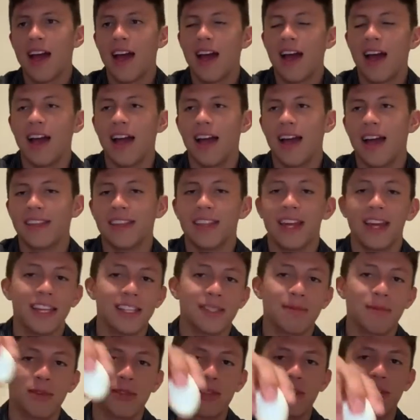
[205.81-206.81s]
And that
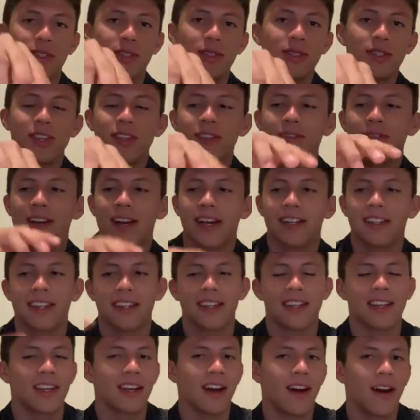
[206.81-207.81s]
is mostly due to the fact
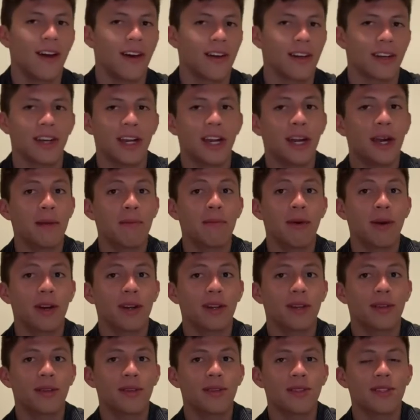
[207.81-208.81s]
that the hotter air
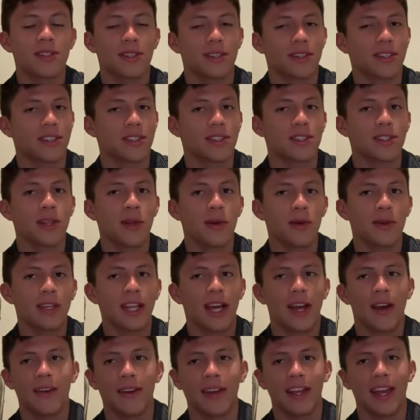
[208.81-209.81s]
particles start to slow
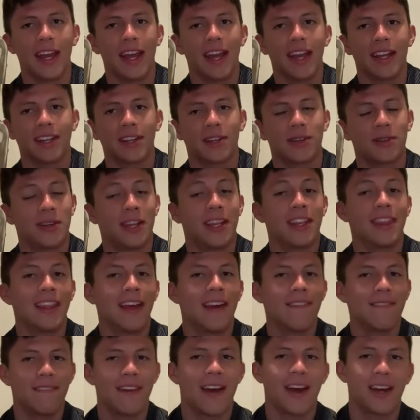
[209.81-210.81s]
down and create
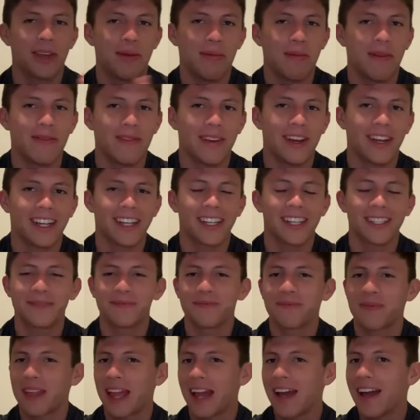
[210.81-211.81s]
that vacuum effect.
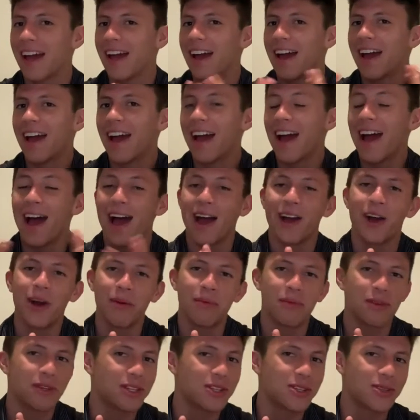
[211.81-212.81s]
I
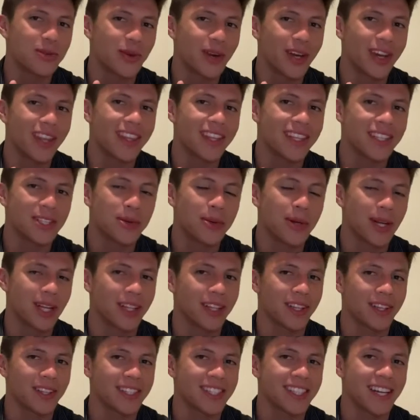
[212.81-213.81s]
hope you enjoyed this quick
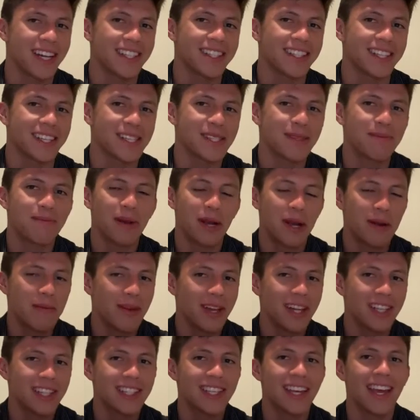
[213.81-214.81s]
little science
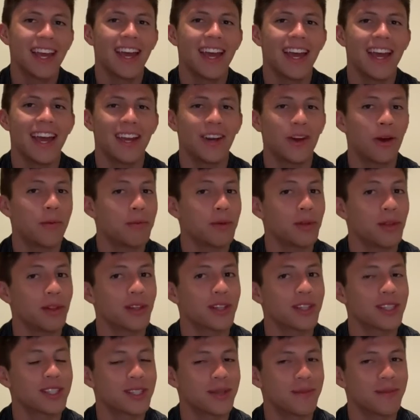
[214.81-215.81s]
experiment and hope you
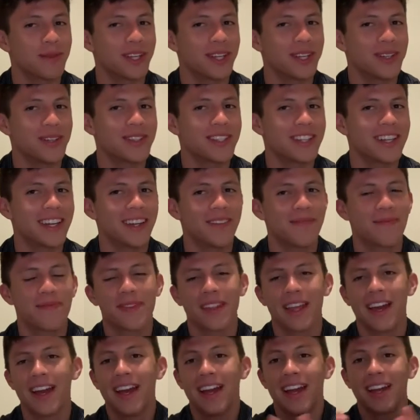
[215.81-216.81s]
learned something new today.
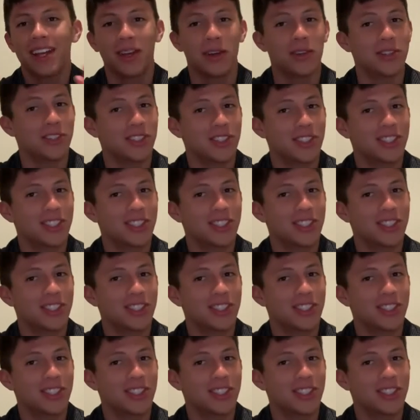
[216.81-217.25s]
Go Junior